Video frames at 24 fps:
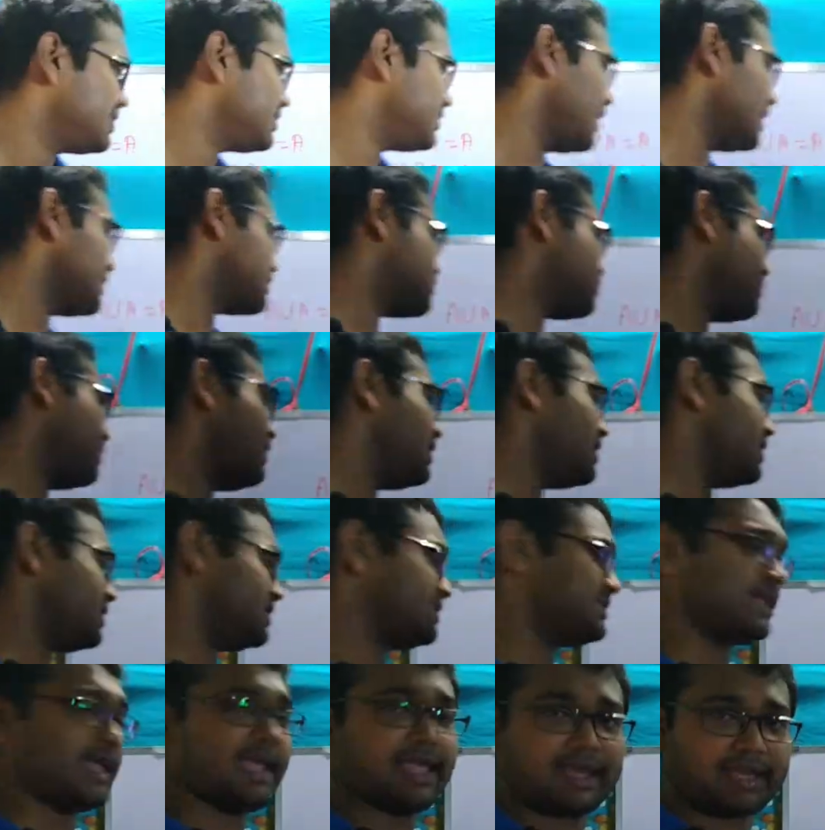That's why it
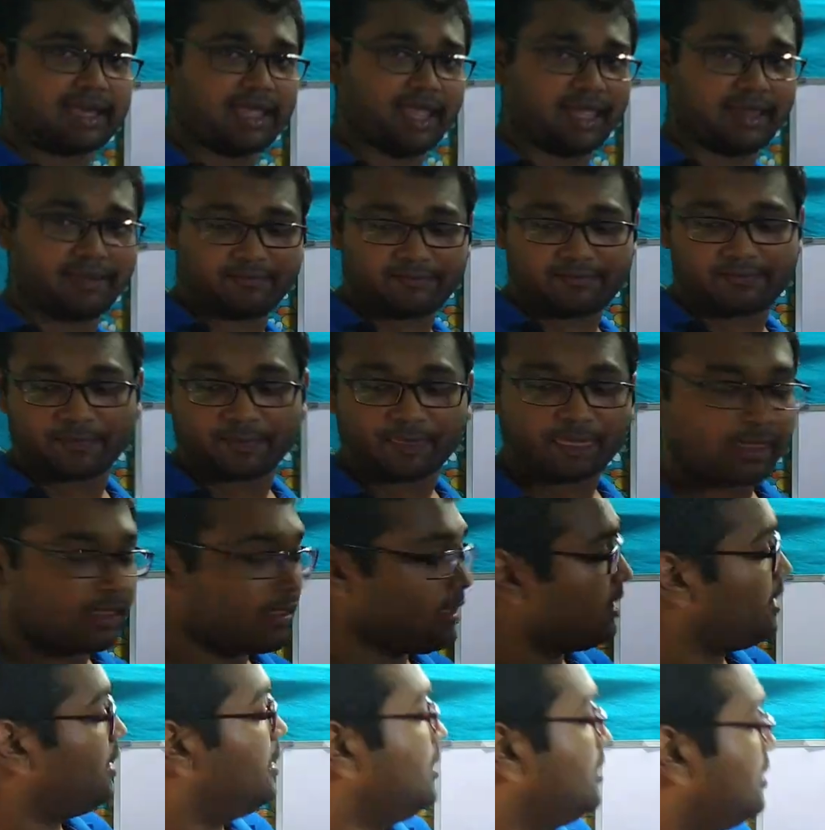is A and
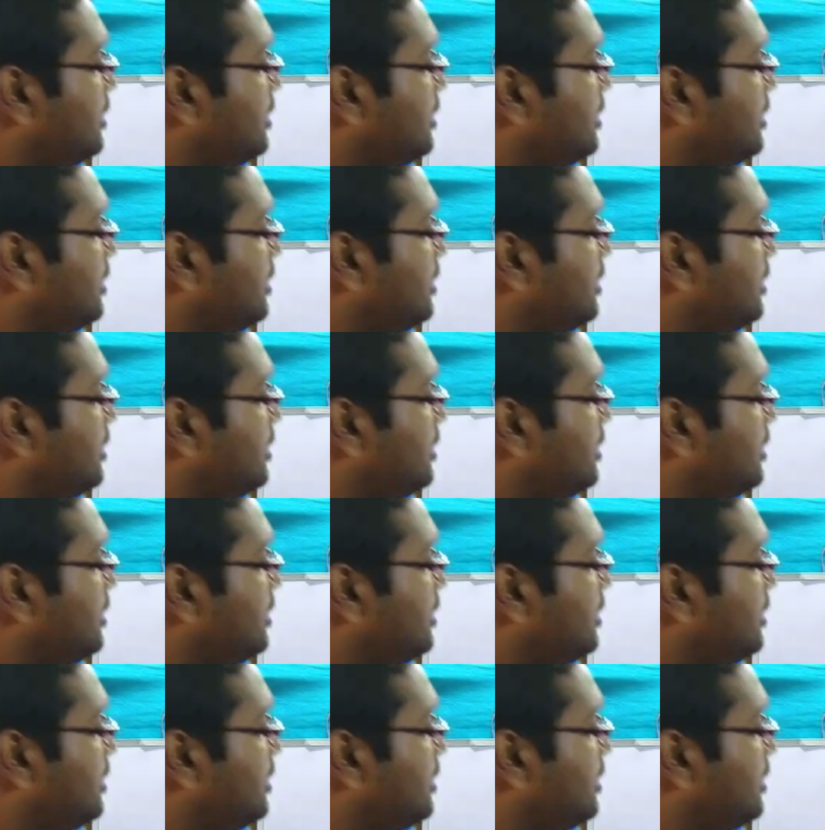A.